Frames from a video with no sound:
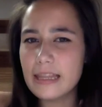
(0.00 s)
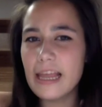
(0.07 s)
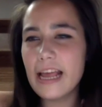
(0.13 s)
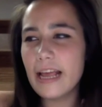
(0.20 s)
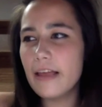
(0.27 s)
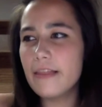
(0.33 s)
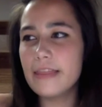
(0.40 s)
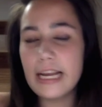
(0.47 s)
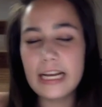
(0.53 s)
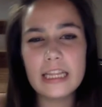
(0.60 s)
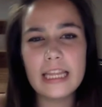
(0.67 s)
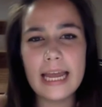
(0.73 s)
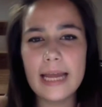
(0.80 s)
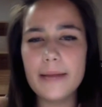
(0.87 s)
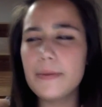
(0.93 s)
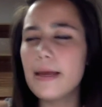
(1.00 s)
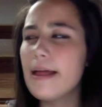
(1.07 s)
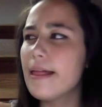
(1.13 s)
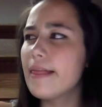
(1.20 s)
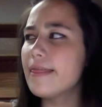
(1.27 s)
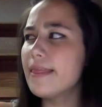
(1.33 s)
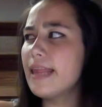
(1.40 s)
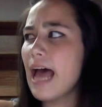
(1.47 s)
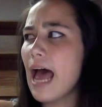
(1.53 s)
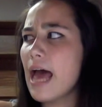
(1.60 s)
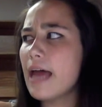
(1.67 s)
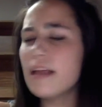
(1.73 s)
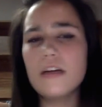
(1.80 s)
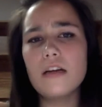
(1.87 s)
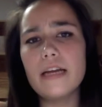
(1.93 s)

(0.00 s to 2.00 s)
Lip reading: They claim that